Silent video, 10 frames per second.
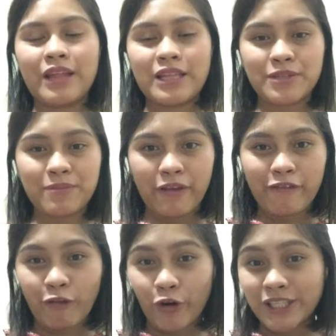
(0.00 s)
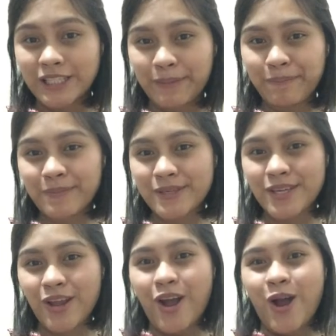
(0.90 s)
that's my 4
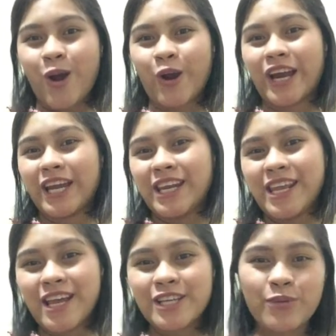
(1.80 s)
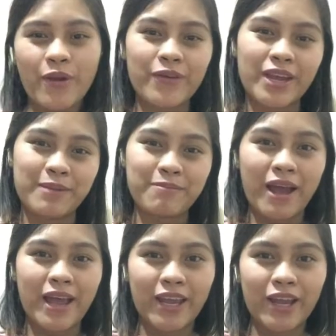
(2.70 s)
tips or ideas where we can
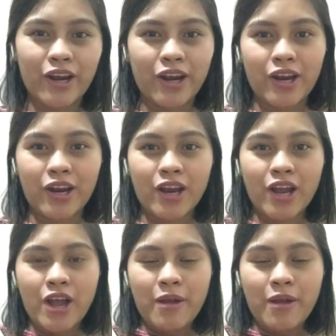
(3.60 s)
buy our